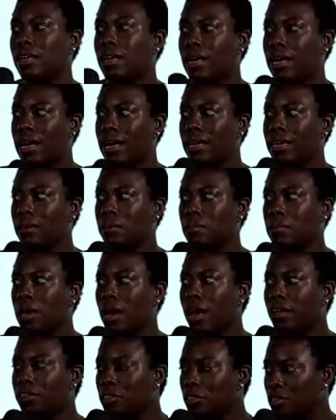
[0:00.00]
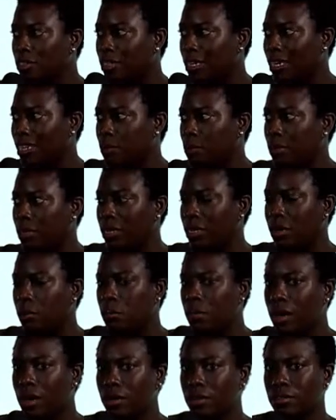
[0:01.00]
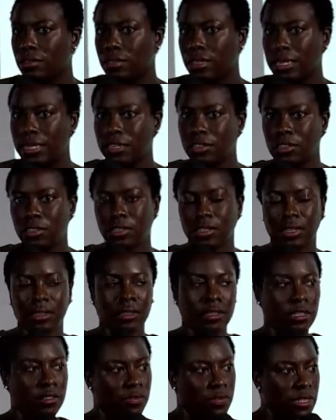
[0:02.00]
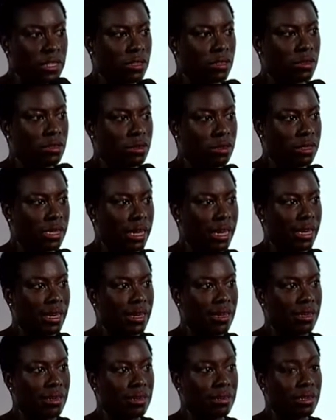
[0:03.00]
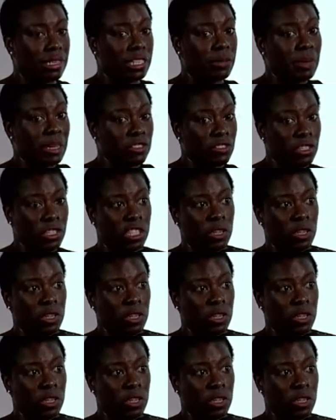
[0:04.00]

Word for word: I am honored today to be amongst leaders in this field and especially